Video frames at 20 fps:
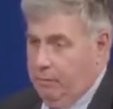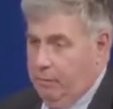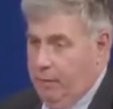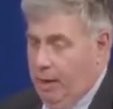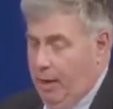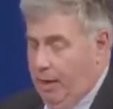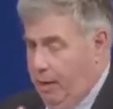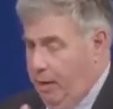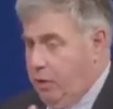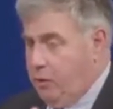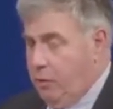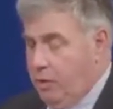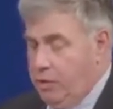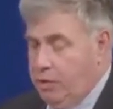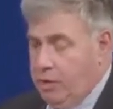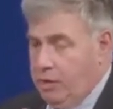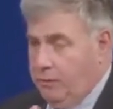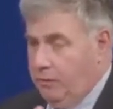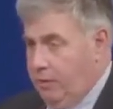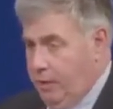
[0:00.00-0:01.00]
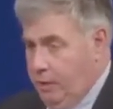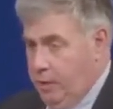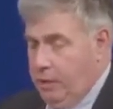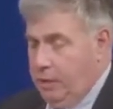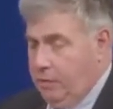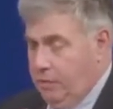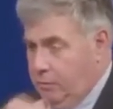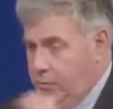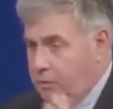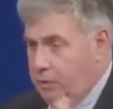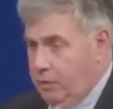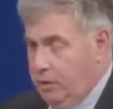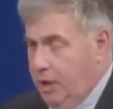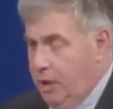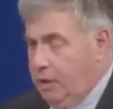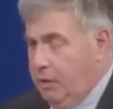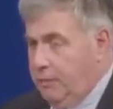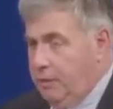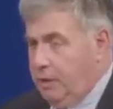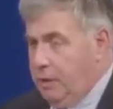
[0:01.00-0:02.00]
by increasing fees, which
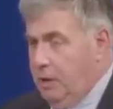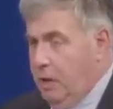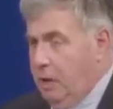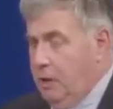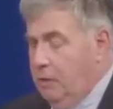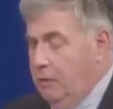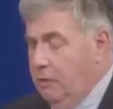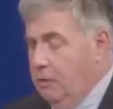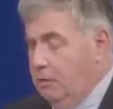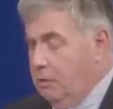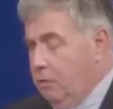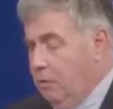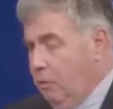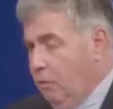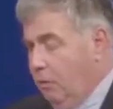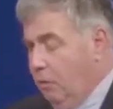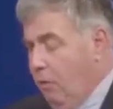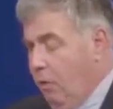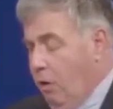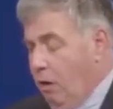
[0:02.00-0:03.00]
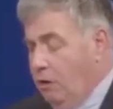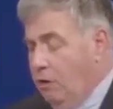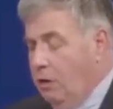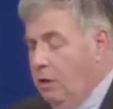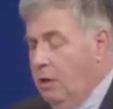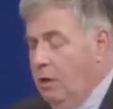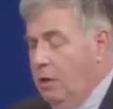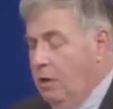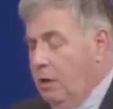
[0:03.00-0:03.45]
had to be done, sewer and water.